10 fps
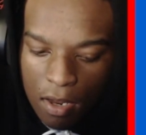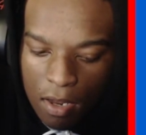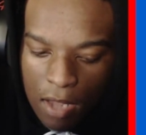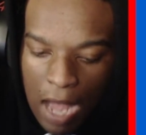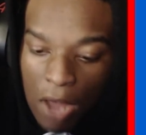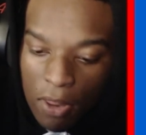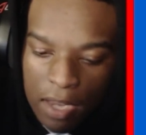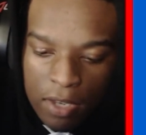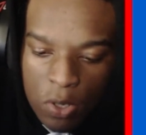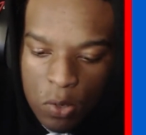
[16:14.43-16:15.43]
how
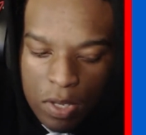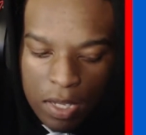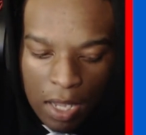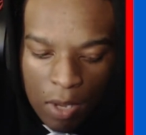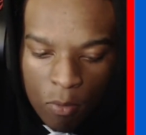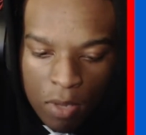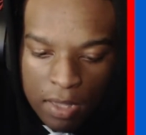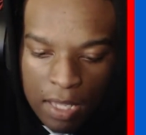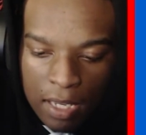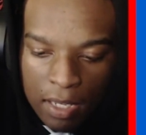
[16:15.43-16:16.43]
they do it and what
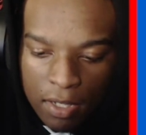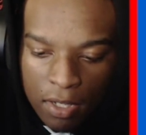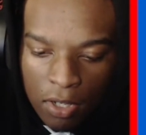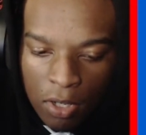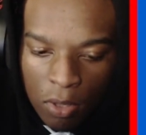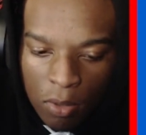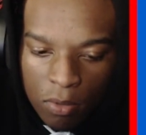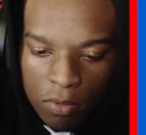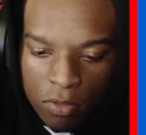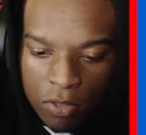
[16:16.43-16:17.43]
they, you know,
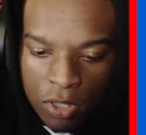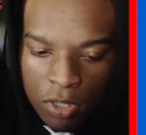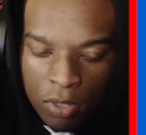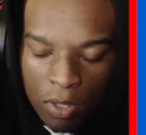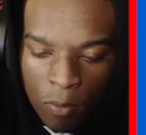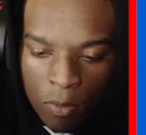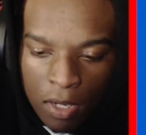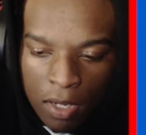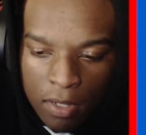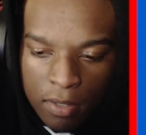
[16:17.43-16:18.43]
do and
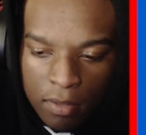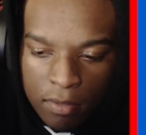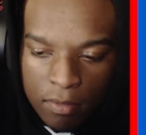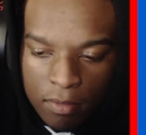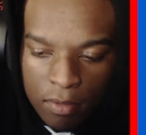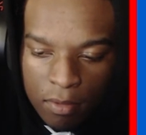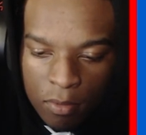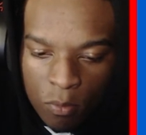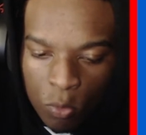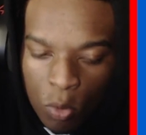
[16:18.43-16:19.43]
what
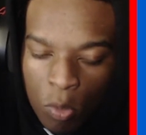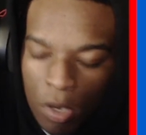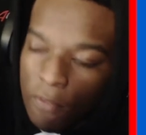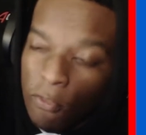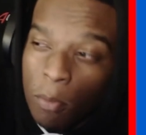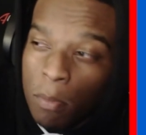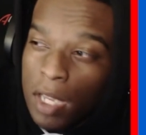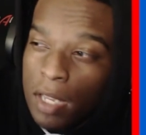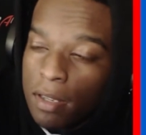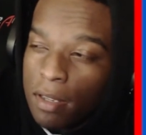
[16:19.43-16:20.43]
will work for
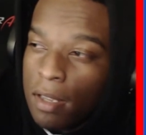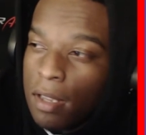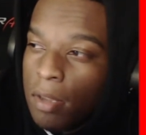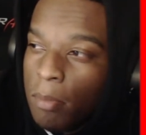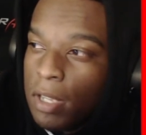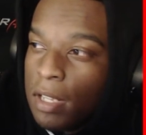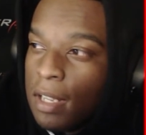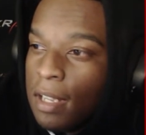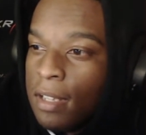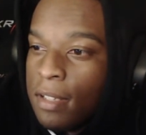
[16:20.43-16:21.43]
me
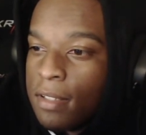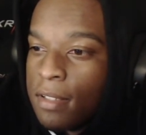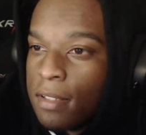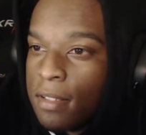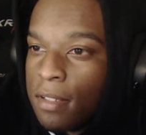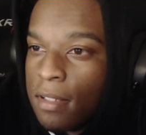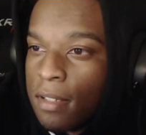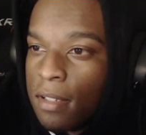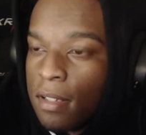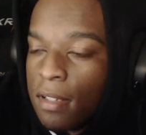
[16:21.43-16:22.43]
because
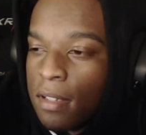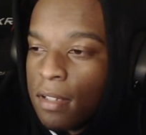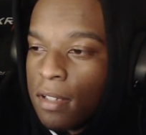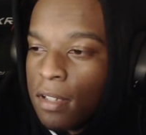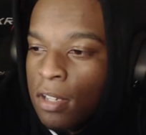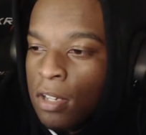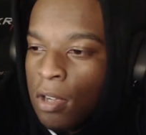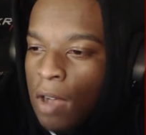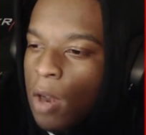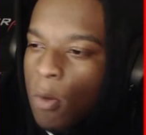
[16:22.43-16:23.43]
you know,
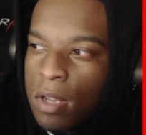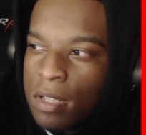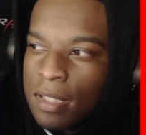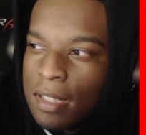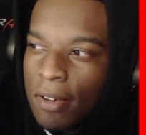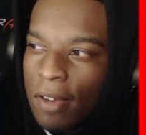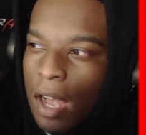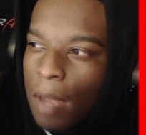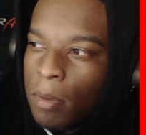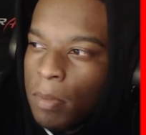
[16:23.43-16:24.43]
I don't want to just sit there and
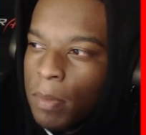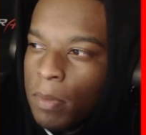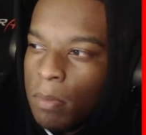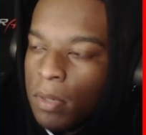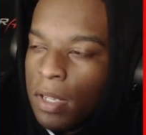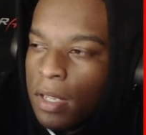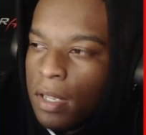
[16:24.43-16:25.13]
copy people, but